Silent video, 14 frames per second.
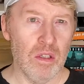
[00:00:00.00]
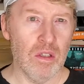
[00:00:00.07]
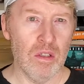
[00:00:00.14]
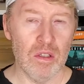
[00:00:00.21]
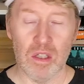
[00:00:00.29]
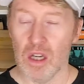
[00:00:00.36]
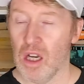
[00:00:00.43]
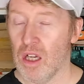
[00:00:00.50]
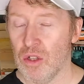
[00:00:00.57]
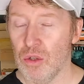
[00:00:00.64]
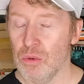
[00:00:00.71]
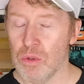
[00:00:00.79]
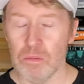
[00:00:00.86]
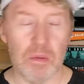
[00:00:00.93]
the guy who
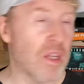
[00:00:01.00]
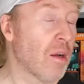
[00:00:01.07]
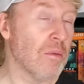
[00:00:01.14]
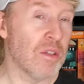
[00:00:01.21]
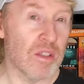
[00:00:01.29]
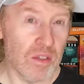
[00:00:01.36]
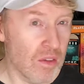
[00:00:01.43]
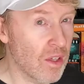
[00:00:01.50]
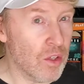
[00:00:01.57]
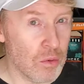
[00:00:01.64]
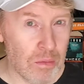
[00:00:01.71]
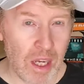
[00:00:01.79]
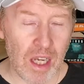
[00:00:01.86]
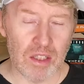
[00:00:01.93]
would become his later
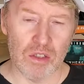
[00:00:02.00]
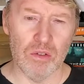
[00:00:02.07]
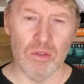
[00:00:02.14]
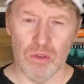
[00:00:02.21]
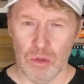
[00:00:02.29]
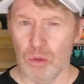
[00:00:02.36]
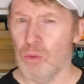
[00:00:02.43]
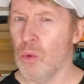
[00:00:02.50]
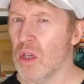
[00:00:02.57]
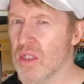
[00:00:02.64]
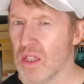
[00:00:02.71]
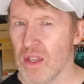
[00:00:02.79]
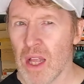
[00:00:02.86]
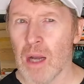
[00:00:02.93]
master and who was
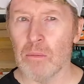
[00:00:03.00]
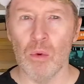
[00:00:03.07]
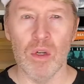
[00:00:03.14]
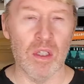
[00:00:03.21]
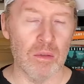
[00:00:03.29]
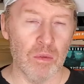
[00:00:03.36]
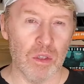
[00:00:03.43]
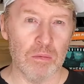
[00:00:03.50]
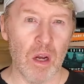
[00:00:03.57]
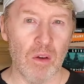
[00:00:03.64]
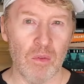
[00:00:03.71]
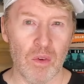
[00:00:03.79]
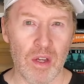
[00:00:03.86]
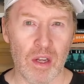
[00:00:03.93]
at that point the most
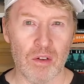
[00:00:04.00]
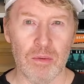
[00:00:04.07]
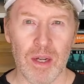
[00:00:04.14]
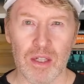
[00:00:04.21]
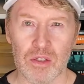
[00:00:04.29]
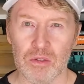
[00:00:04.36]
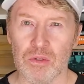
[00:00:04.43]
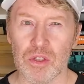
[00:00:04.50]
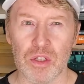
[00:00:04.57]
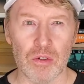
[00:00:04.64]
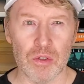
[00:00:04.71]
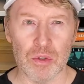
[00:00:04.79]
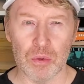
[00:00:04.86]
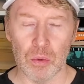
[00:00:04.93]
powerful necromancer until
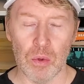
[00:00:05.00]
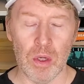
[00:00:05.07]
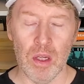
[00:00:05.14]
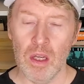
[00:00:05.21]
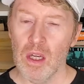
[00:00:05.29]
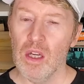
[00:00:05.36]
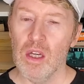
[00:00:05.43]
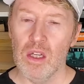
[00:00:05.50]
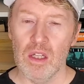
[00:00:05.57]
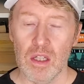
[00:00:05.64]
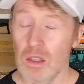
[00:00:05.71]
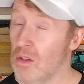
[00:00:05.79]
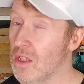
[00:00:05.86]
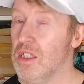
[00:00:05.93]
Troy at
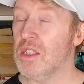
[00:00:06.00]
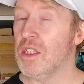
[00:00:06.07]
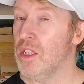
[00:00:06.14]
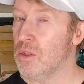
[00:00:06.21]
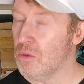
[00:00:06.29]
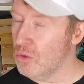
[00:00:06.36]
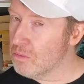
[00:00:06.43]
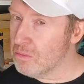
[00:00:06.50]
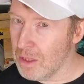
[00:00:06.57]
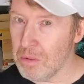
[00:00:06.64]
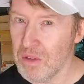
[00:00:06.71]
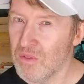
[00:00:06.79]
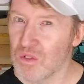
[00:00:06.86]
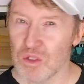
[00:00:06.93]
least equaled, maybe
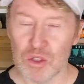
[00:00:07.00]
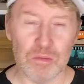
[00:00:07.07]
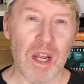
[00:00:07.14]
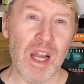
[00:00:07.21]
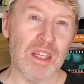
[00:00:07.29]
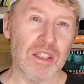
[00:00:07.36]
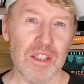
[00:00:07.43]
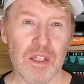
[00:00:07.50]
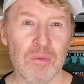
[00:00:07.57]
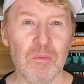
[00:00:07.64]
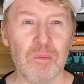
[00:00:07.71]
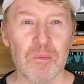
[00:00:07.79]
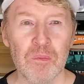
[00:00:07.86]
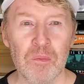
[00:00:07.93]
even surpassed him.
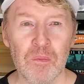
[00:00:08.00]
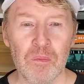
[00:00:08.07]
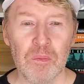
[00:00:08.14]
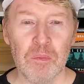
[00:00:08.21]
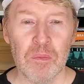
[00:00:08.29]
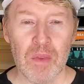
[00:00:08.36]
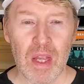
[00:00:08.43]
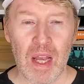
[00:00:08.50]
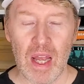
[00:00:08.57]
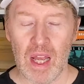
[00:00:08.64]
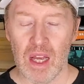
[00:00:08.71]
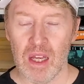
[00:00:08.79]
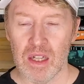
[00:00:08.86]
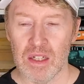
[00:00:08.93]

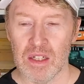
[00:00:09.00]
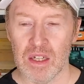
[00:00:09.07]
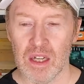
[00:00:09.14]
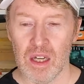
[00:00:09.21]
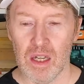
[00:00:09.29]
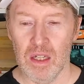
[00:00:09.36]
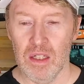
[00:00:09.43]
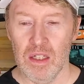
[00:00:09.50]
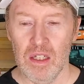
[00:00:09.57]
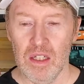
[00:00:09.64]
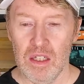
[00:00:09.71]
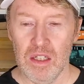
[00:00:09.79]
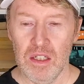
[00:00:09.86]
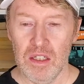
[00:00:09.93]
And
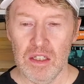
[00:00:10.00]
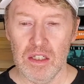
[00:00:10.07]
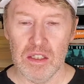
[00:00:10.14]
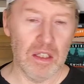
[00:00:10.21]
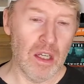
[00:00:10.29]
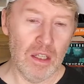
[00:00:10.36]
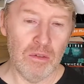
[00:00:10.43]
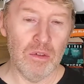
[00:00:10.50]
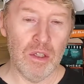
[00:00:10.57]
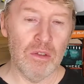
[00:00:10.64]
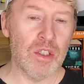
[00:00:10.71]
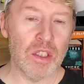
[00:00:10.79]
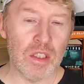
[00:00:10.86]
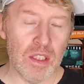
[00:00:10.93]
it was
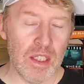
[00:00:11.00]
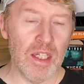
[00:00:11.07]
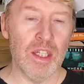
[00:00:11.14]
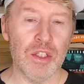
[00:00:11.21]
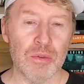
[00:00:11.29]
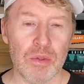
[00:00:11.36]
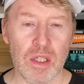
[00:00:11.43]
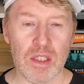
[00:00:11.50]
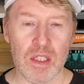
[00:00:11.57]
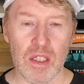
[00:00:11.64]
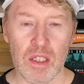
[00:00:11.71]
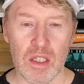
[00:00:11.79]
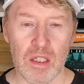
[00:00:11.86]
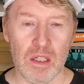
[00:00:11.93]
just an
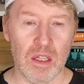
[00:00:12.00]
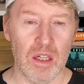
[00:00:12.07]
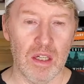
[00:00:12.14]
interesting